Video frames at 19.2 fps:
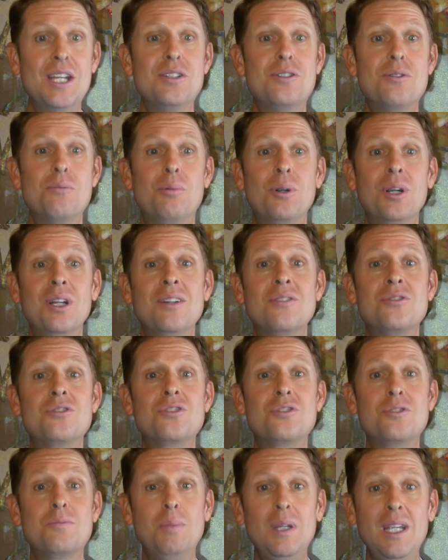to bring a
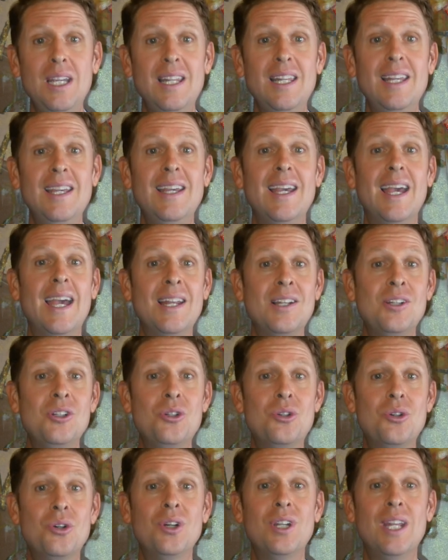speedy
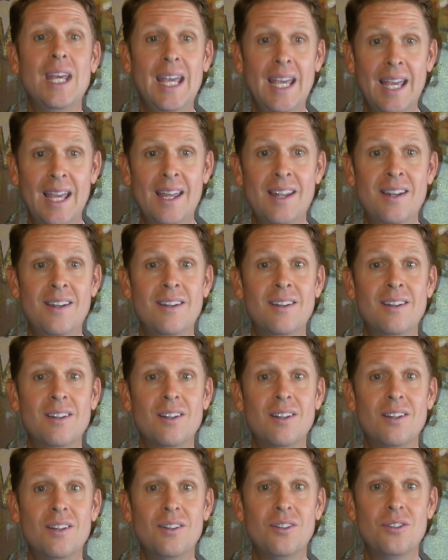and good end
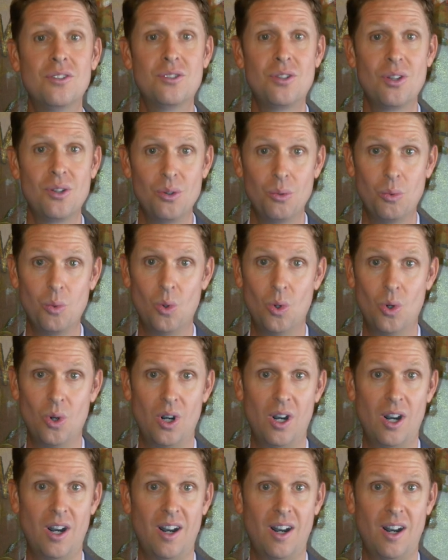to the war.